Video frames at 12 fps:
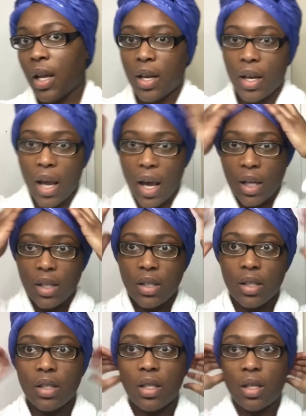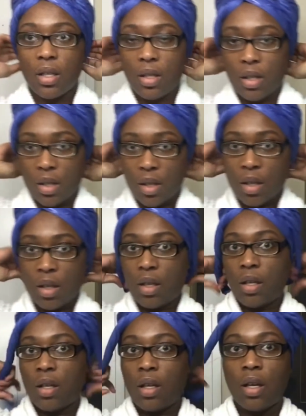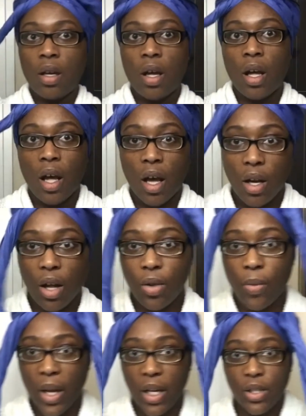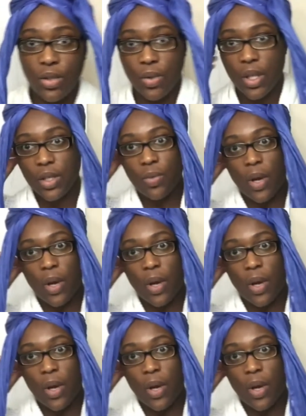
Next, another way to do this